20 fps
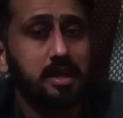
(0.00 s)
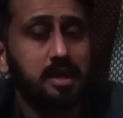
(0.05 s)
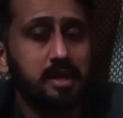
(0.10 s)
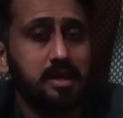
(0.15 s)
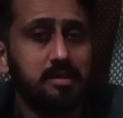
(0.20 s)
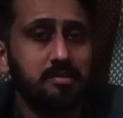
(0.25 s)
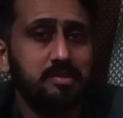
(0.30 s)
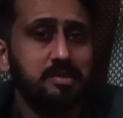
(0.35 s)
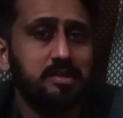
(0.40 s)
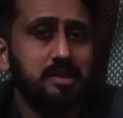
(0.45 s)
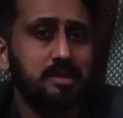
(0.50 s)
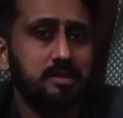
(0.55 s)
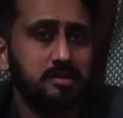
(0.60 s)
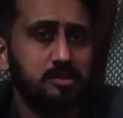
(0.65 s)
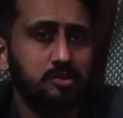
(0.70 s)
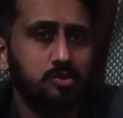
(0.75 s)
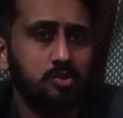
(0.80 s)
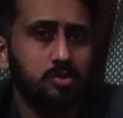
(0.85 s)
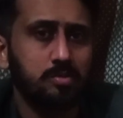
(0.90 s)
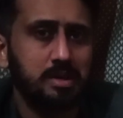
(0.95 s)
with
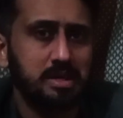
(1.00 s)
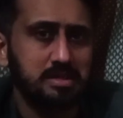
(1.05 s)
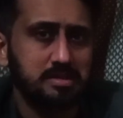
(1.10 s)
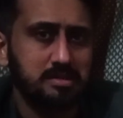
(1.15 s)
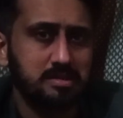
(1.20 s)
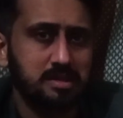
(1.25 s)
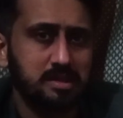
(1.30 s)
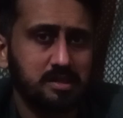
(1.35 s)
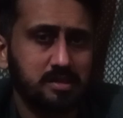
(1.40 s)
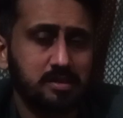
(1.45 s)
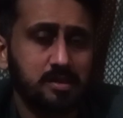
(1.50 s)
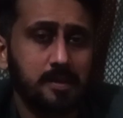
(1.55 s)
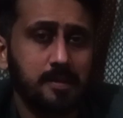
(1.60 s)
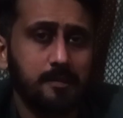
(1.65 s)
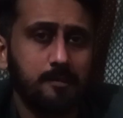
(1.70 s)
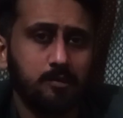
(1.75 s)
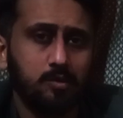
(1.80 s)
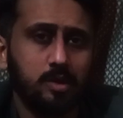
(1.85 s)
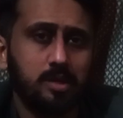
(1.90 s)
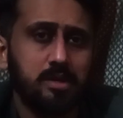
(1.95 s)
azithromycin
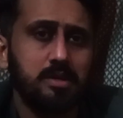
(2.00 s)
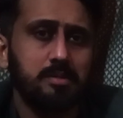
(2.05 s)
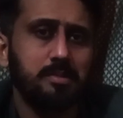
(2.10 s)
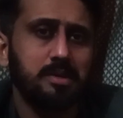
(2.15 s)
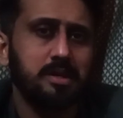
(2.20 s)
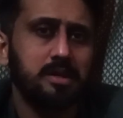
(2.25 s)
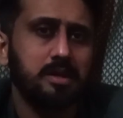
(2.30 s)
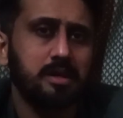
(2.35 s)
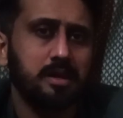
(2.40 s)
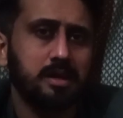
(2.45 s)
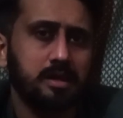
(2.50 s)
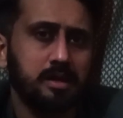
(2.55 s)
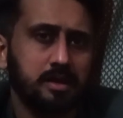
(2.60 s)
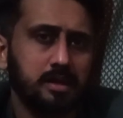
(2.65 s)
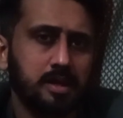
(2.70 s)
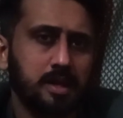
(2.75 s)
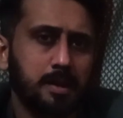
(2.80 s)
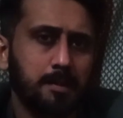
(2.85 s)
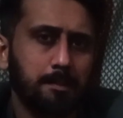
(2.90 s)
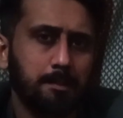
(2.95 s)
20
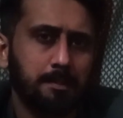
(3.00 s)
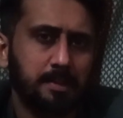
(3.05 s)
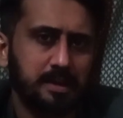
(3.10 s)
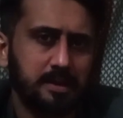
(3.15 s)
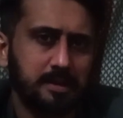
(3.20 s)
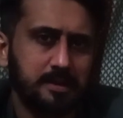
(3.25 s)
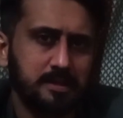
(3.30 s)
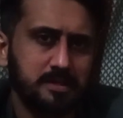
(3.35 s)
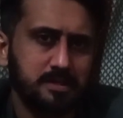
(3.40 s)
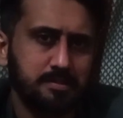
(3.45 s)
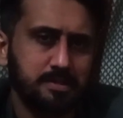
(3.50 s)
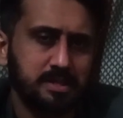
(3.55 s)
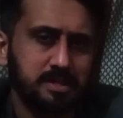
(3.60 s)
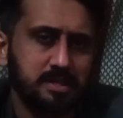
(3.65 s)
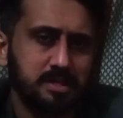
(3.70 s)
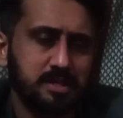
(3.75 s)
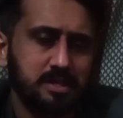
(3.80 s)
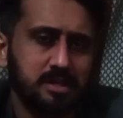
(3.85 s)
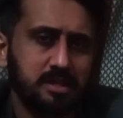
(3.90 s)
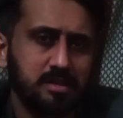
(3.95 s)
milligram per kg per
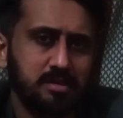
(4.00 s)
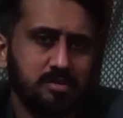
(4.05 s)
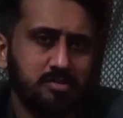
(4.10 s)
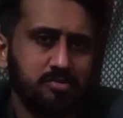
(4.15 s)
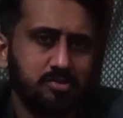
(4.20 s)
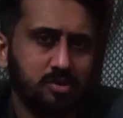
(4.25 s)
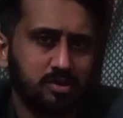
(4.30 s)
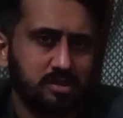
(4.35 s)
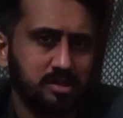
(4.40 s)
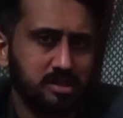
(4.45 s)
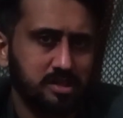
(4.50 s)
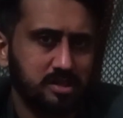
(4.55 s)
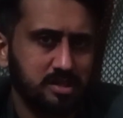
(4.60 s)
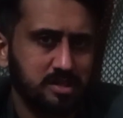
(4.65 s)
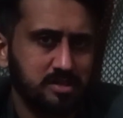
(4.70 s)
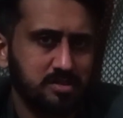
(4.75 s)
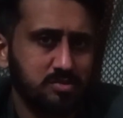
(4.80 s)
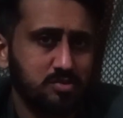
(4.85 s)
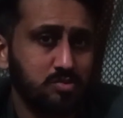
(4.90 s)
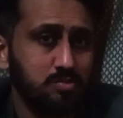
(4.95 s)
day for 3
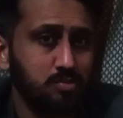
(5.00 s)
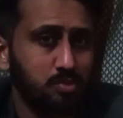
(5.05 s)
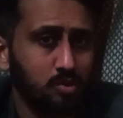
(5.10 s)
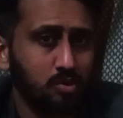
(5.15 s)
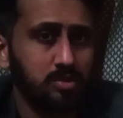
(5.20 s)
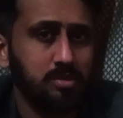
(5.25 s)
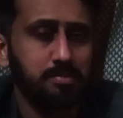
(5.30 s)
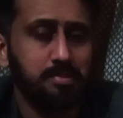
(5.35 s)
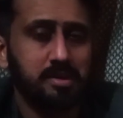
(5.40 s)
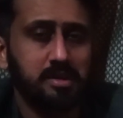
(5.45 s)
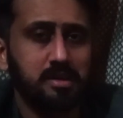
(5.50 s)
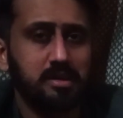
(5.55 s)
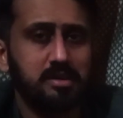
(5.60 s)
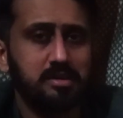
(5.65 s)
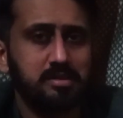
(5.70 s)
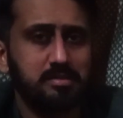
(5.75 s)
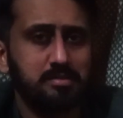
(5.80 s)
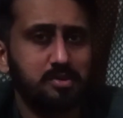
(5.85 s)
days to both parents,